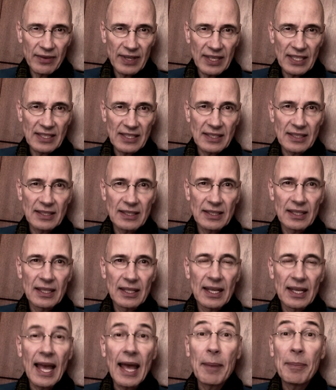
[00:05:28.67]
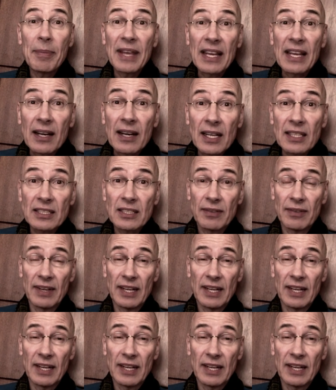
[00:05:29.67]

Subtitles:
us and because of